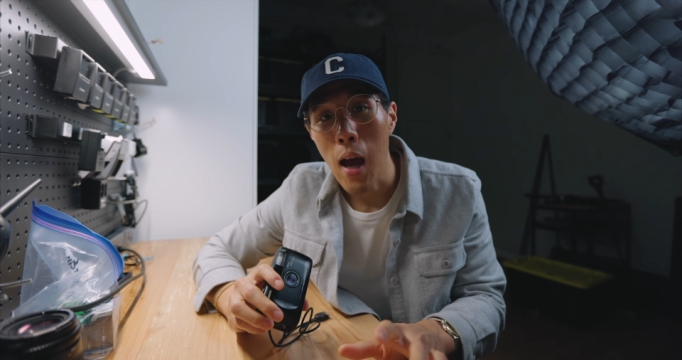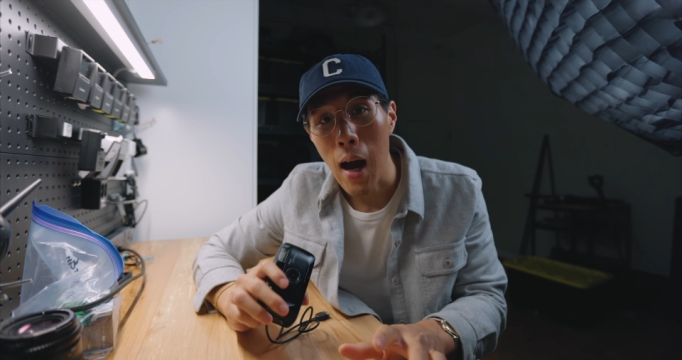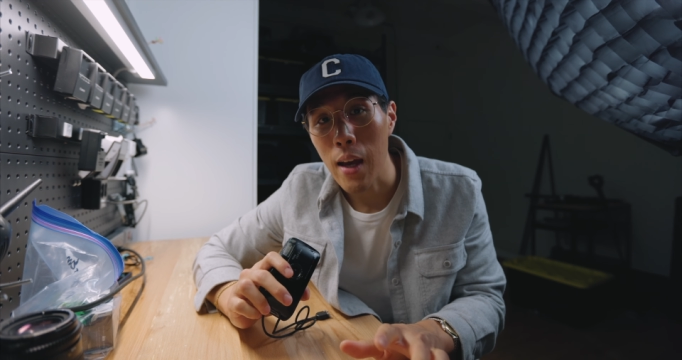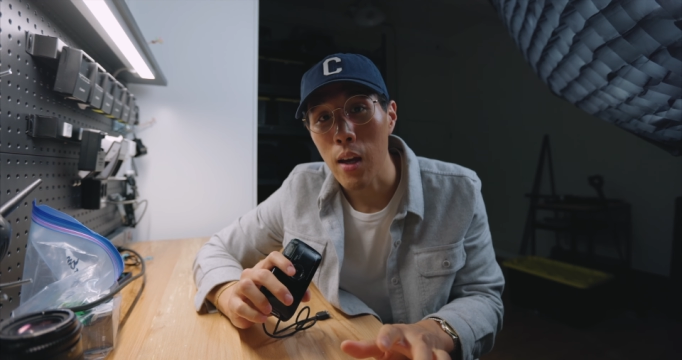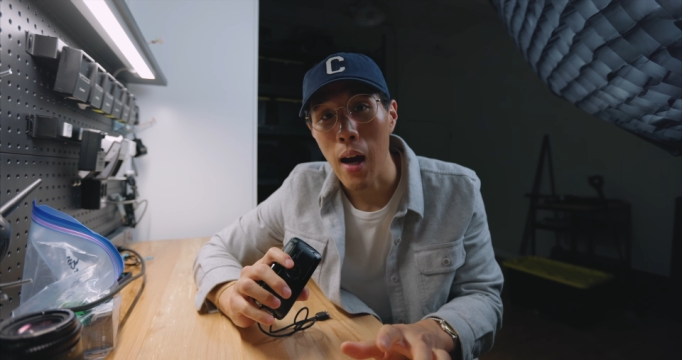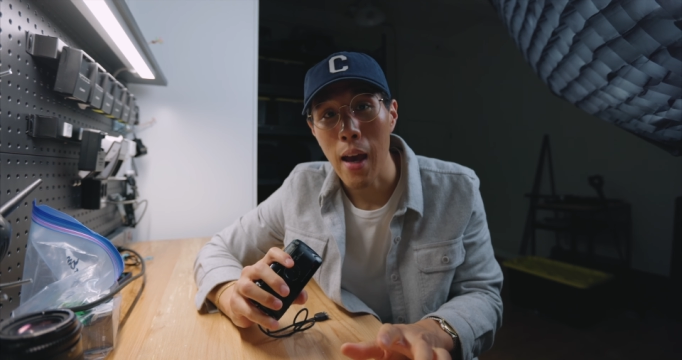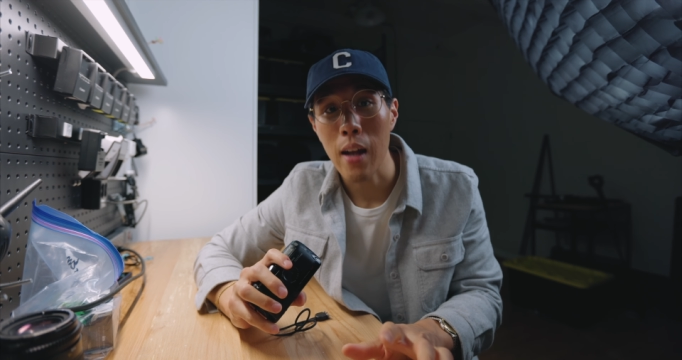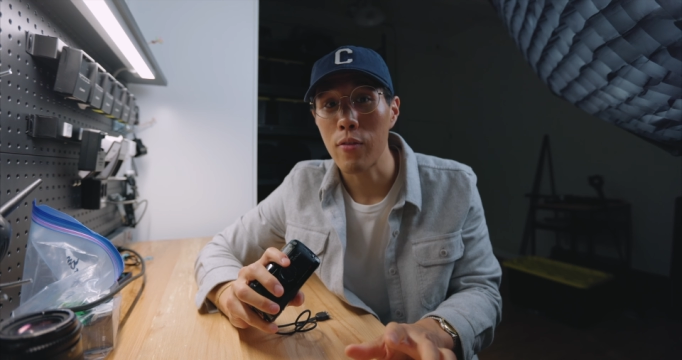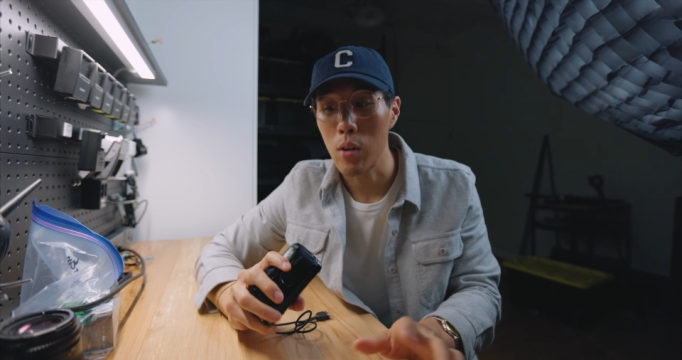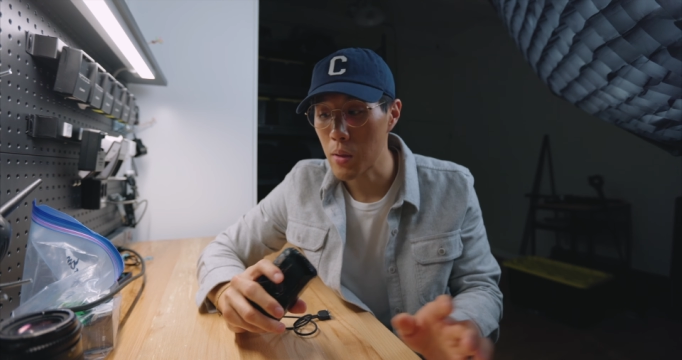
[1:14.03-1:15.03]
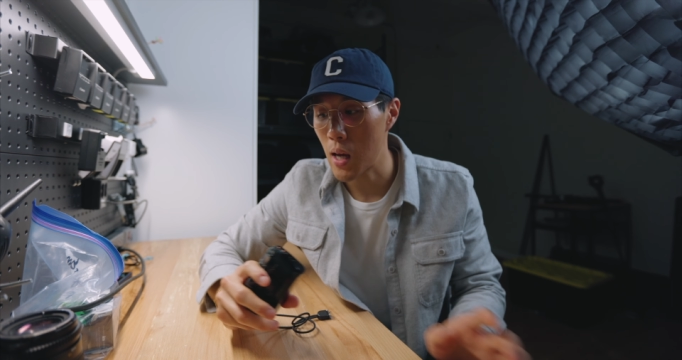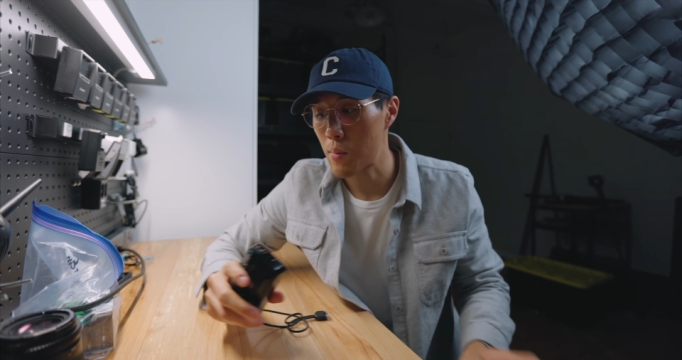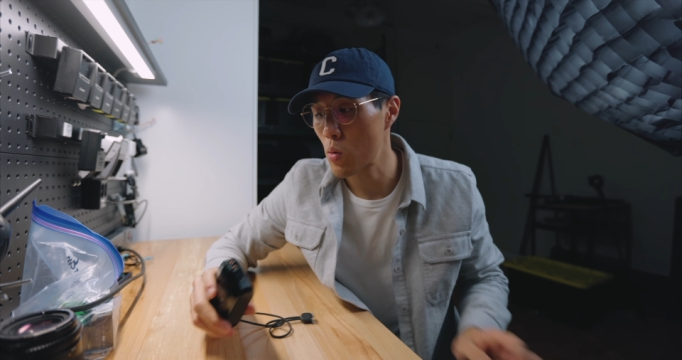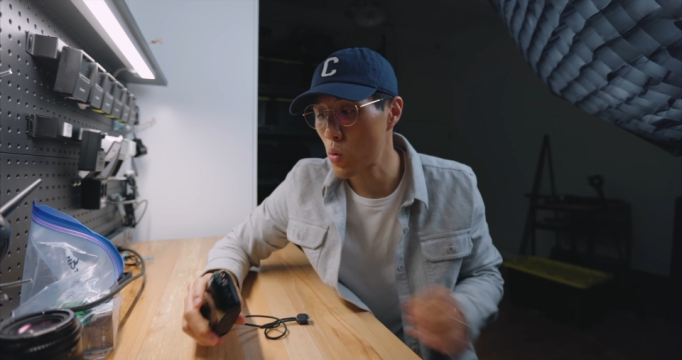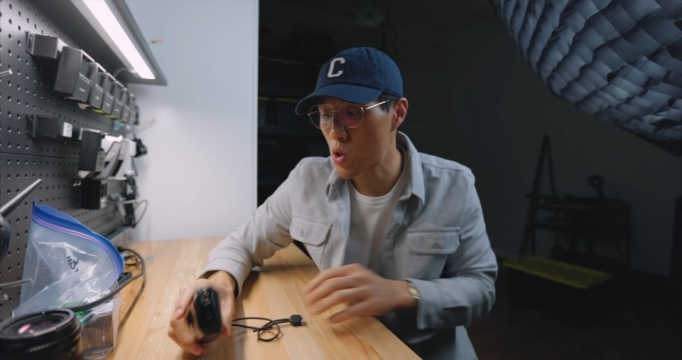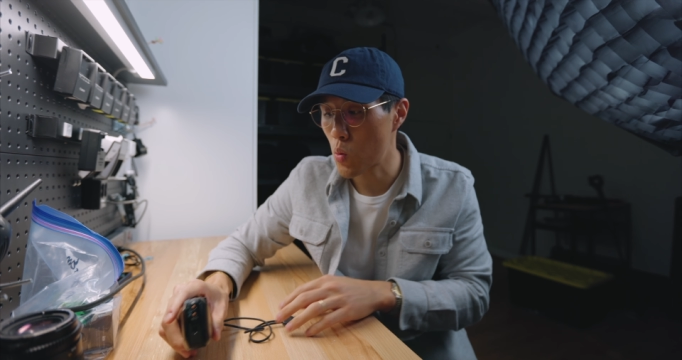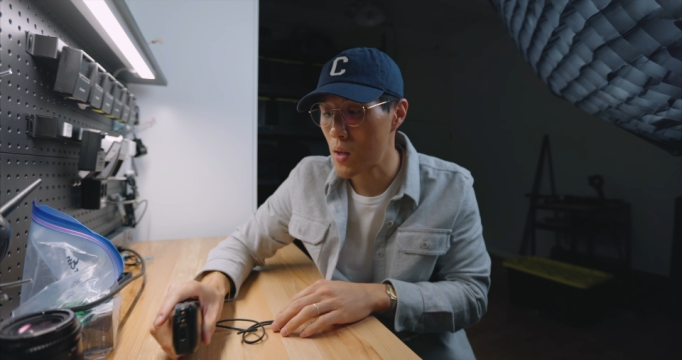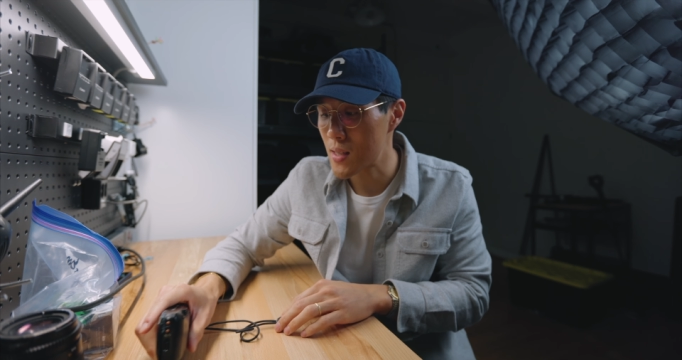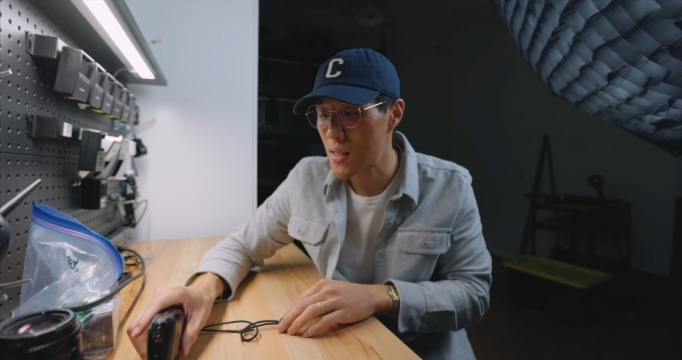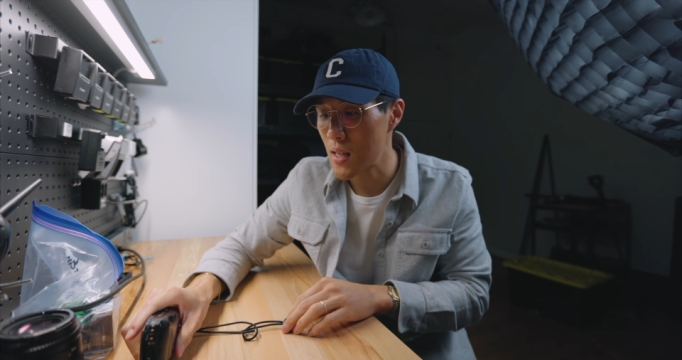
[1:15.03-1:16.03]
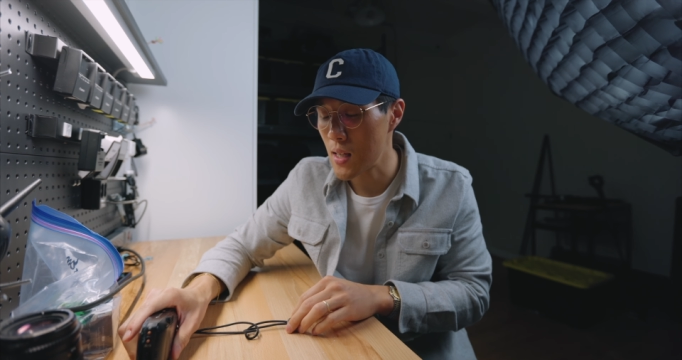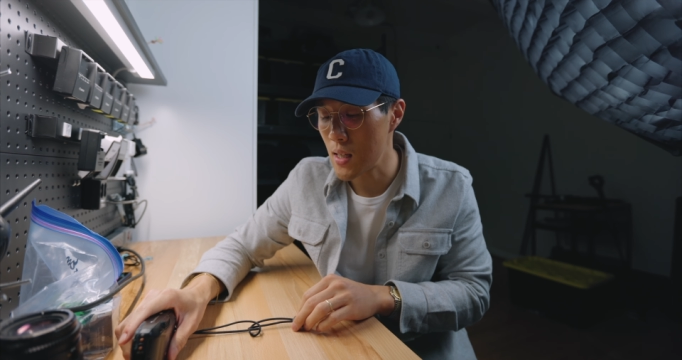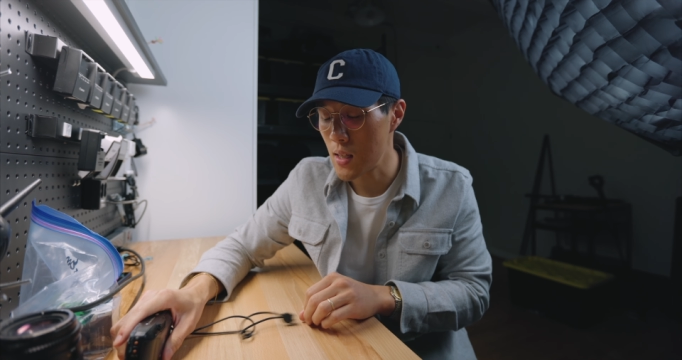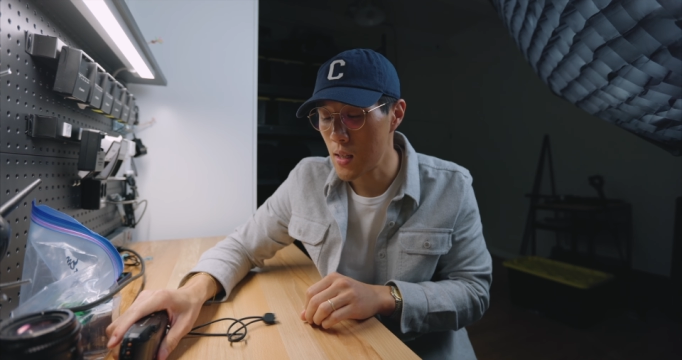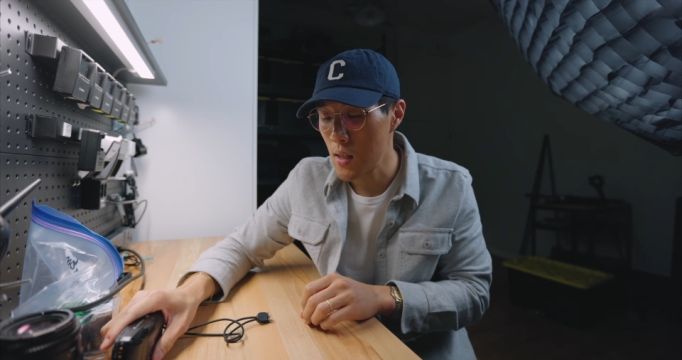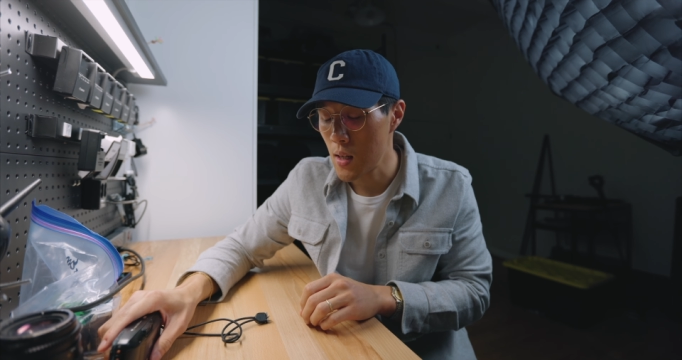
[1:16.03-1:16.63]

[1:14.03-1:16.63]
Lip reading: I had a film camera, which was the